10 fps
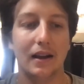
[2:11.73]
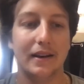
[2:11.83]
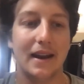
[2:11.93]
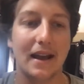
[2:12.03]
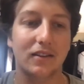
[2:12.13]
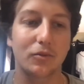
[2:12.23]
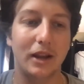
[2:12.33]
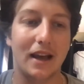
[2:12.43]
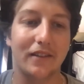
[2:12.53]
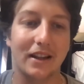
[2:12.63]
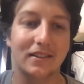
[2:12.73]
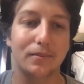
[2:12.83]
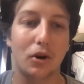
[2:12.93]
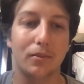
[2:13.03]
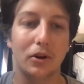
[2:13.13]
Next we have
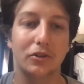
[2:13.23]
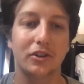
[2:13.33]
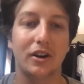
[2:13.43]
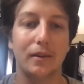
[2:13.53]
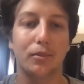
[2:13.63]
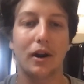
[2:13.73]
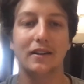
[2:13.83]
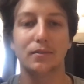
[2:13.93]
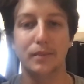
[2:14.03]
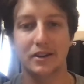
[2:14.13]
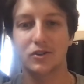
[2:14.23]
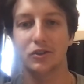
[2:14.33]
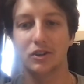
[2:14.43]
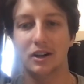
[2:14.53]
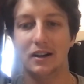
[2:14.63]
Edson Barboza and Bryce
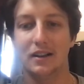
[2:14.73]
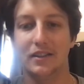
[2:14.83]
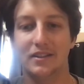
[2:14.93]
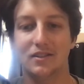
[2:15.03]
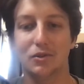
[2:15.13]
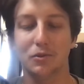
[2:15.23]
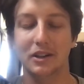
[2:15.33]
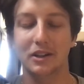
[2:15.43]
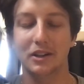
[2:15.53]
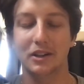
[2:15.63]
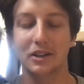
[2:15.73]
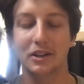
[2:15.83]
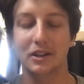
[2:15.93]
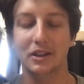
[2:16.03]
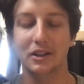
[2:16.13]
Mitchell. This is a really fun
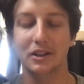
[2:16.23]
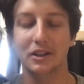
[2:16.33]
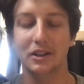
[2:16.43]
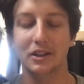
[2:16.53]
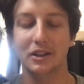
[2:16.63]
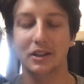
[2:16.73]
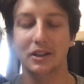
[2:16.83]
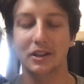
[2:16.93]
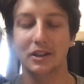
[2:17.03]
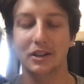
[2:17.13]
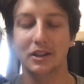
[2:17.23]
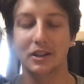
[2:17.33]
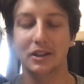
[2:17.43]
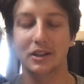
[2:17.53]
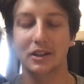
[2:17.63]
one. Bryce Mitchell is a great
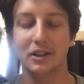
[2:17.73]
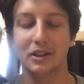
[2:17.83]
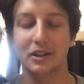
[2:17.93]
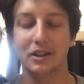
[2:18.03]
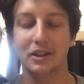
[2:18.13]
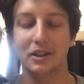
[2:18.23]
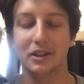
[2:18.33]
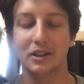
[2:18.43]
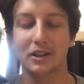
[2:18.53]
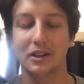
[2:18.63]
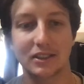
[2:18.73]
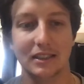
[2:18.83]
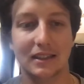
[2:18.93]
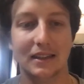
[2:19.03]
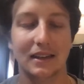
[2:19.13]
grappler. He hasn't lost in the
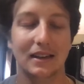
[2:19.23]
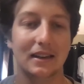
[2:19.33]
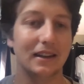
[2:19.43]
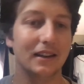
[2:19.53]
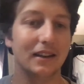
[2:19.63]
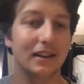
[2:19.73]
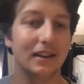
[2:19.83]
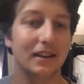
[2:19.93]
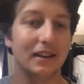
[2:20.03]
UFC. He is